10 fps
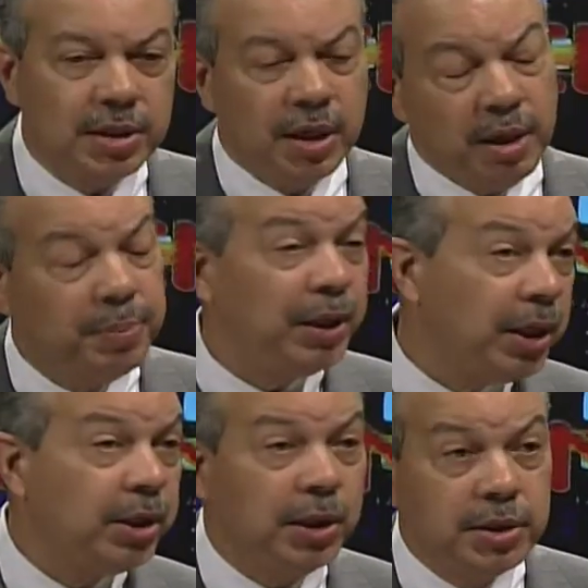any
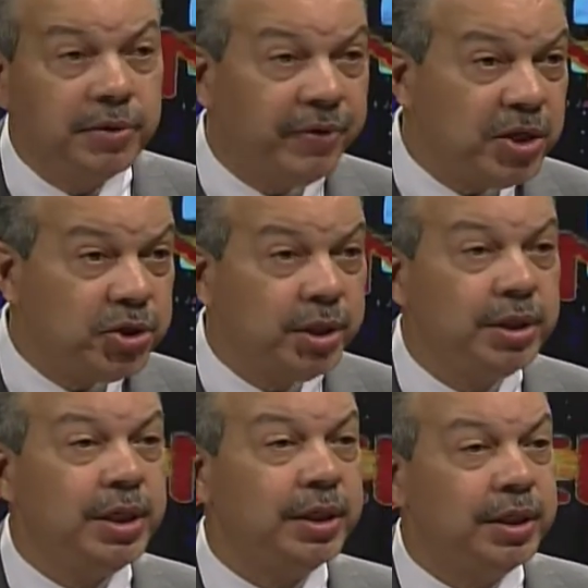political
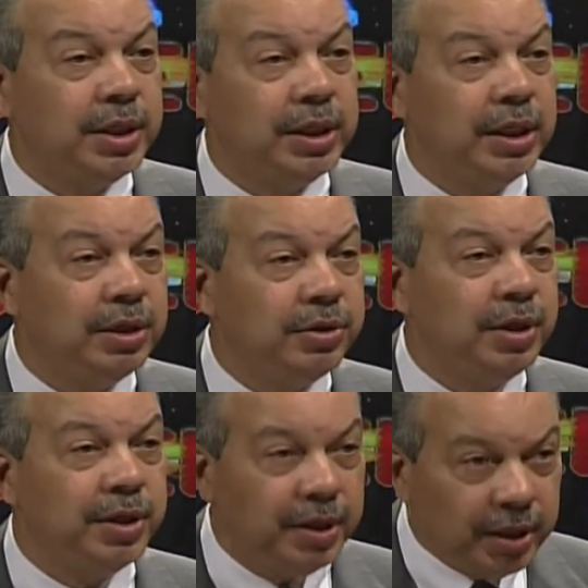intervention
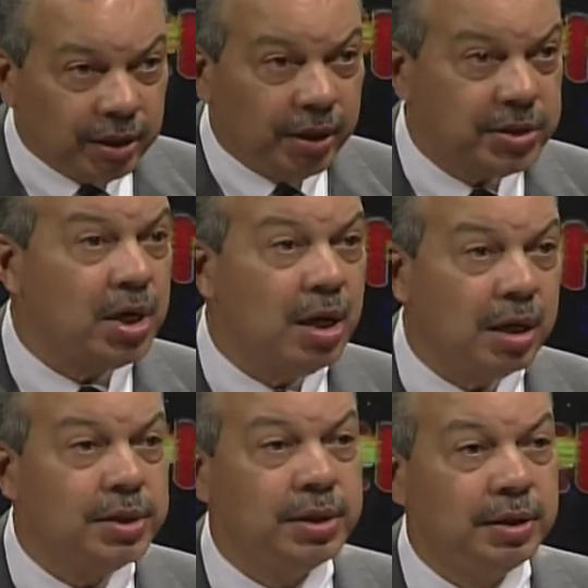in this
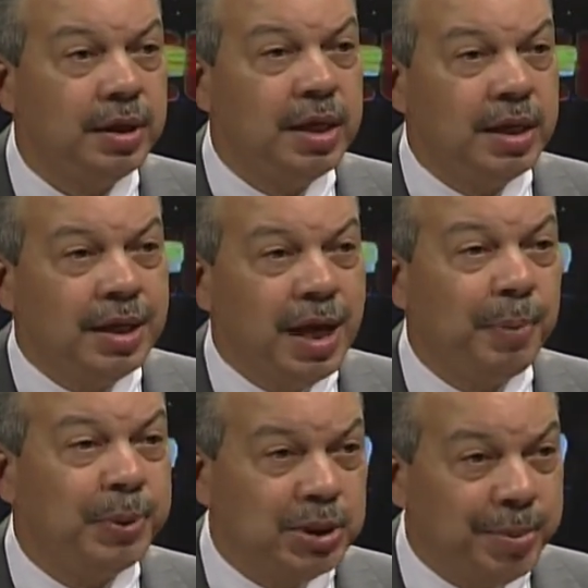cause and
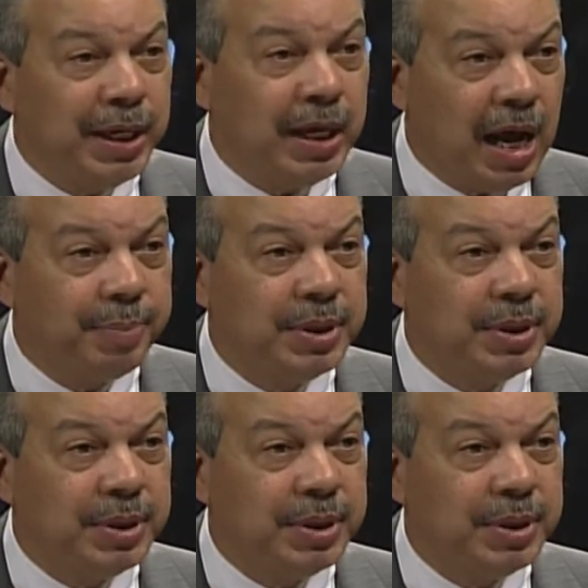helping to make it happen?